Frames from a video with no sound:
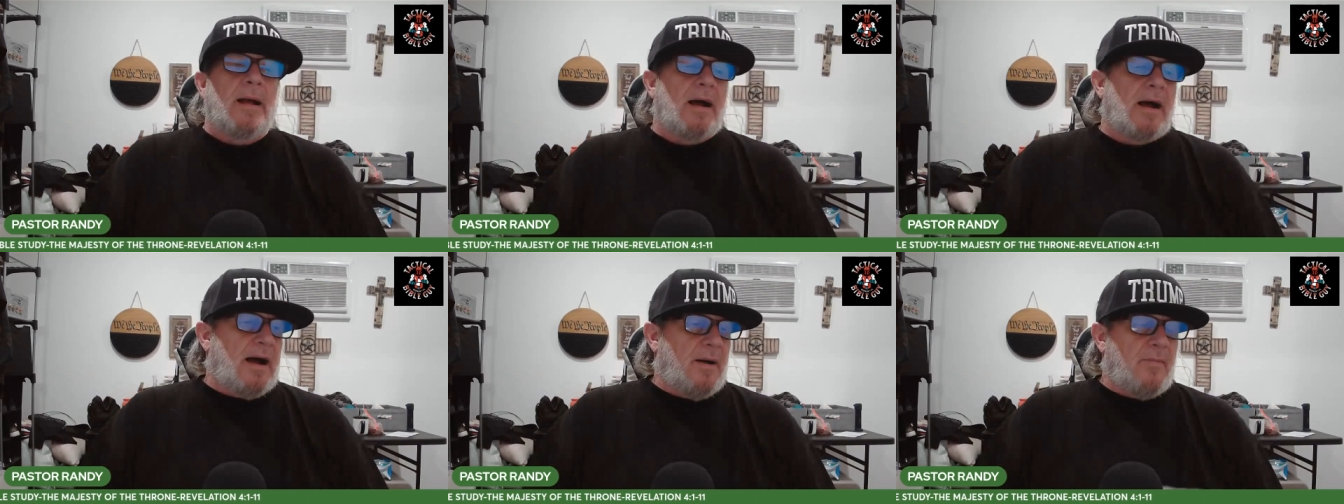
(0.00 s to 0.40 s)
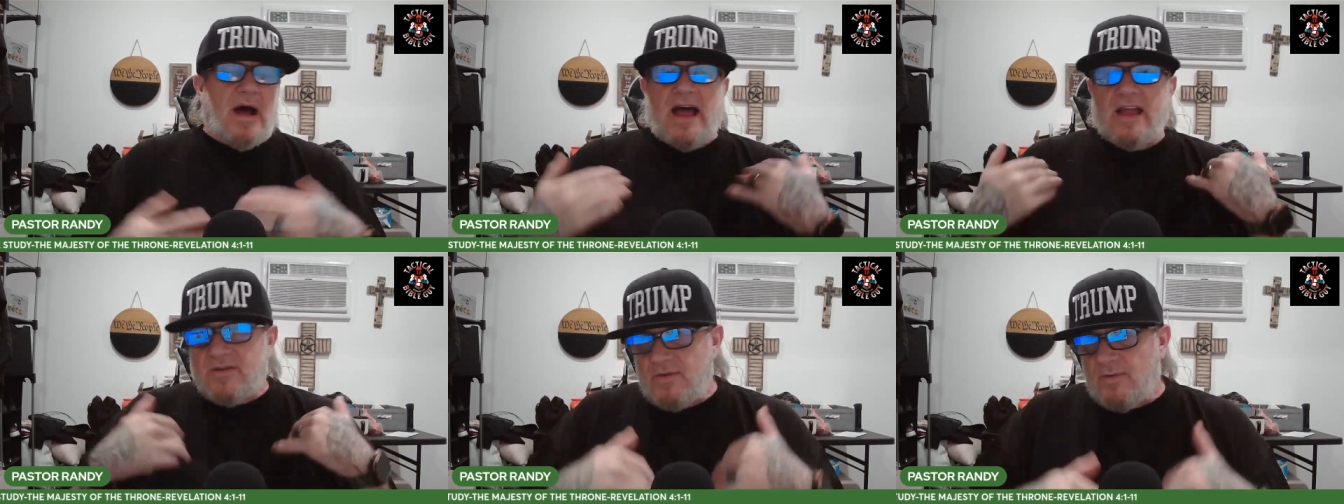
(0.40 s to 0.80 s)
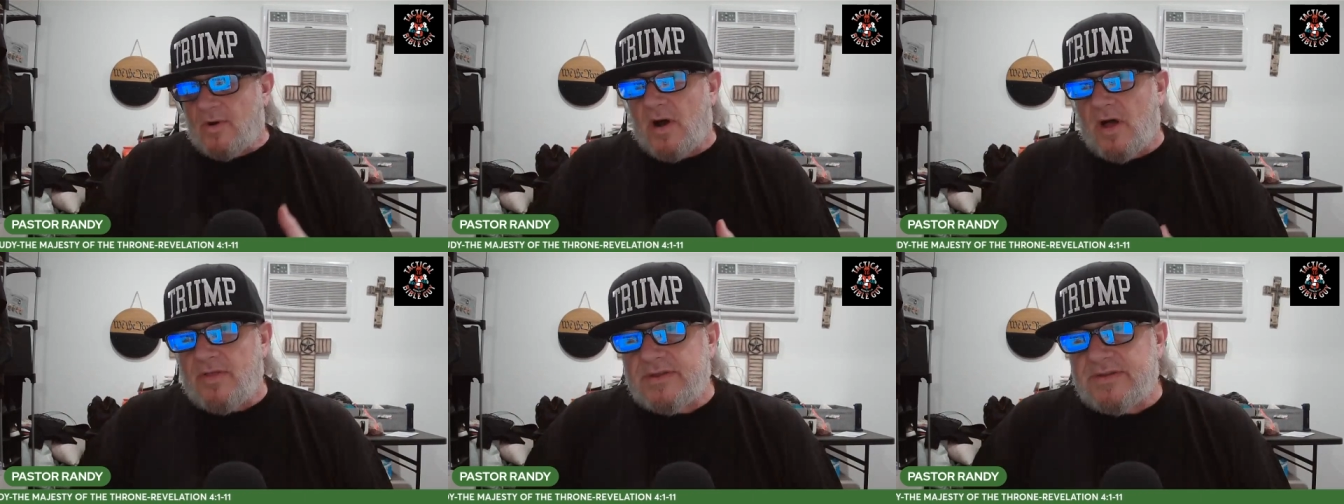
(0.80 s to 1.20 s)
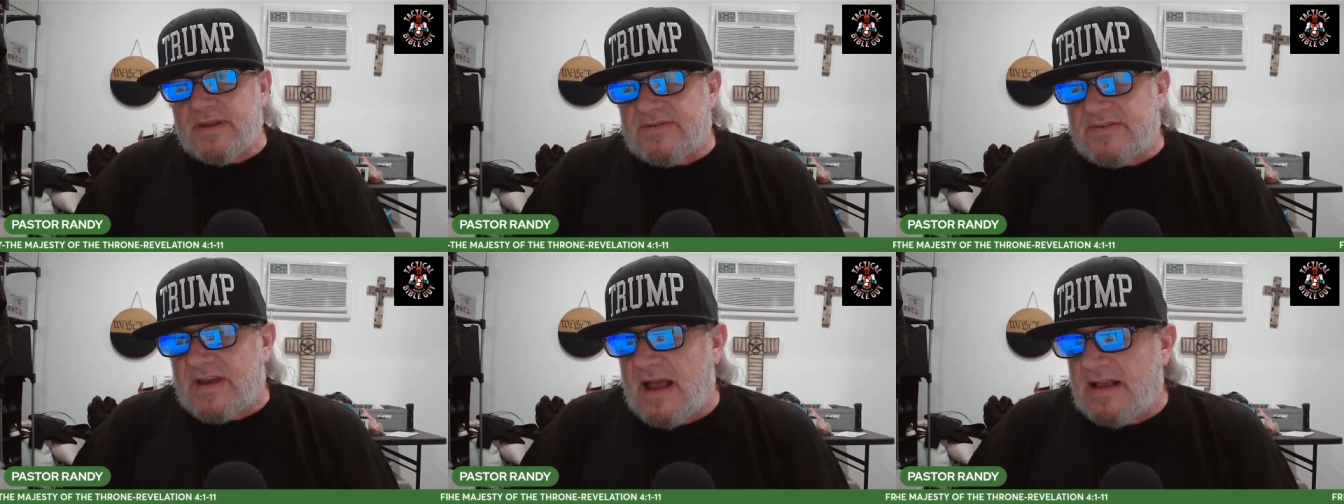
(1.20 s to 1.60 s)
Um, I do all the
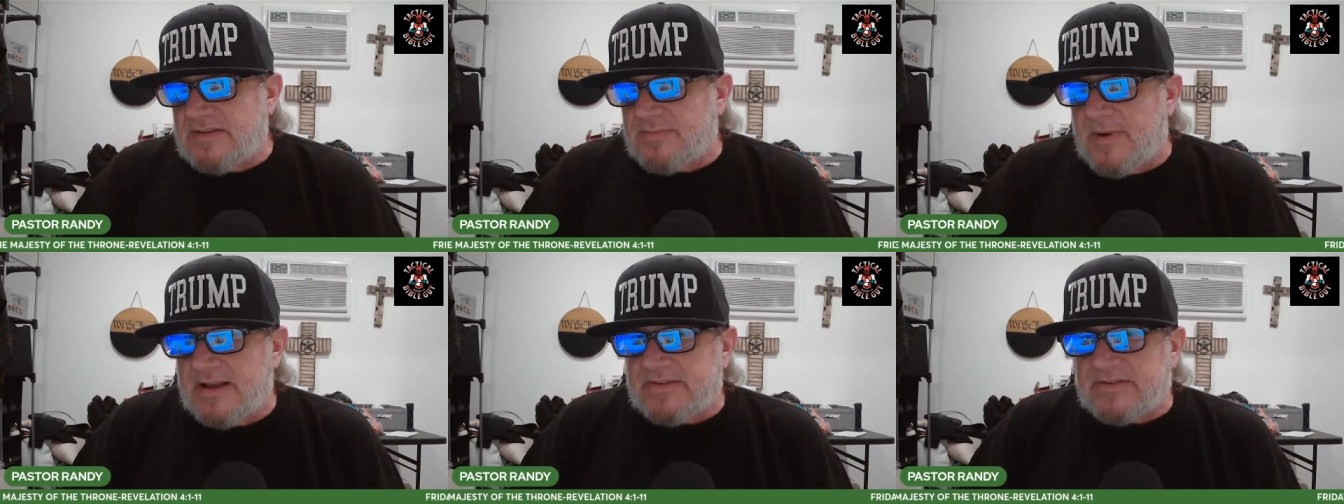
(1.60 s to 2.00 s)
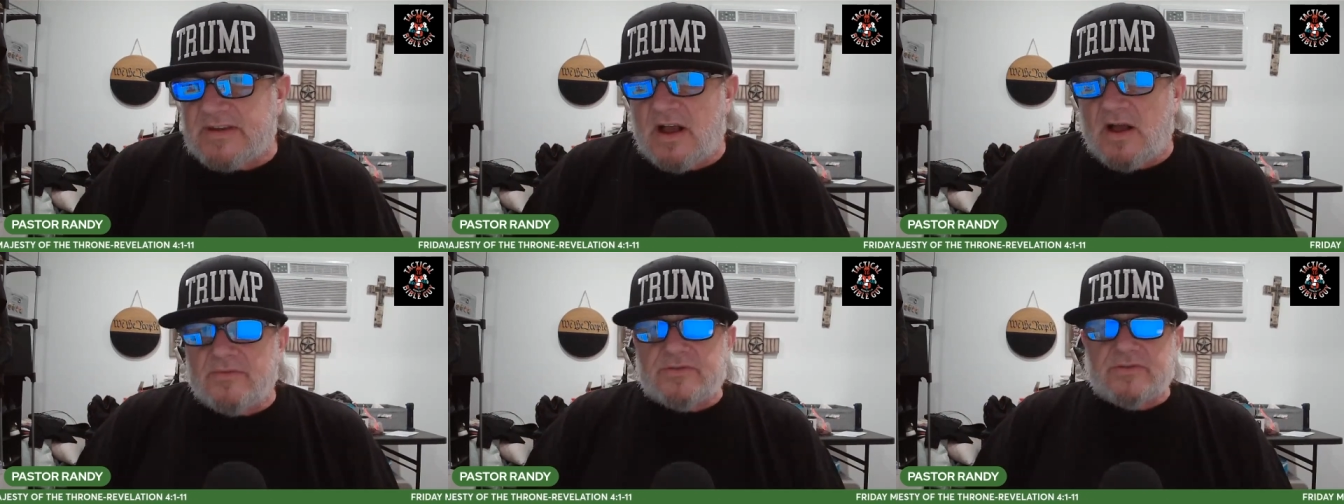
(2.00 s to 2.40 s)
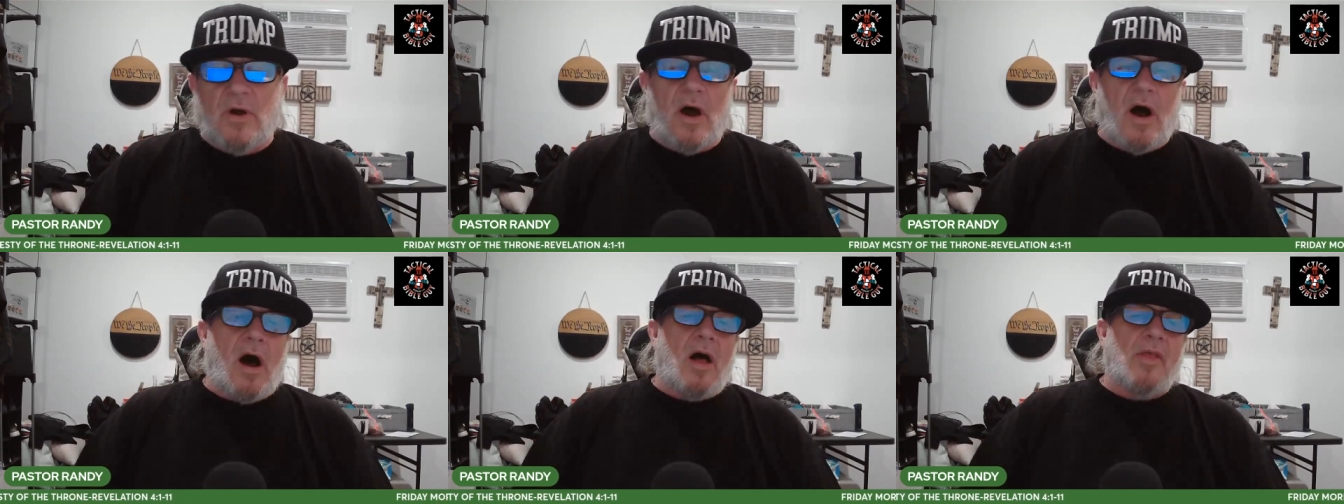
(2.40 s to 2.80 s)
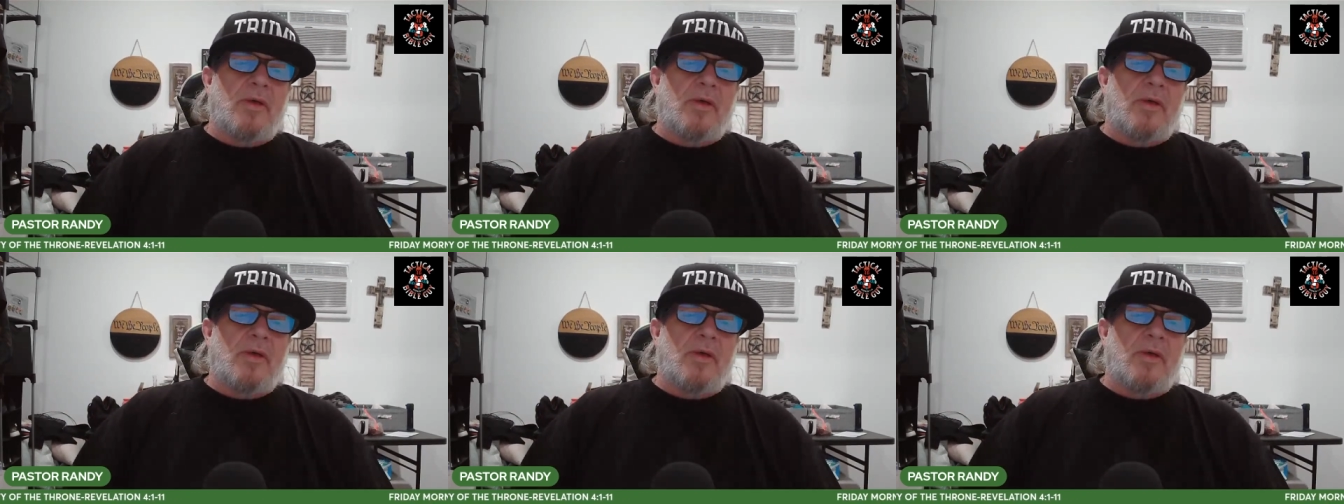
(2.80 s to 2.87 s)
designs myself. So all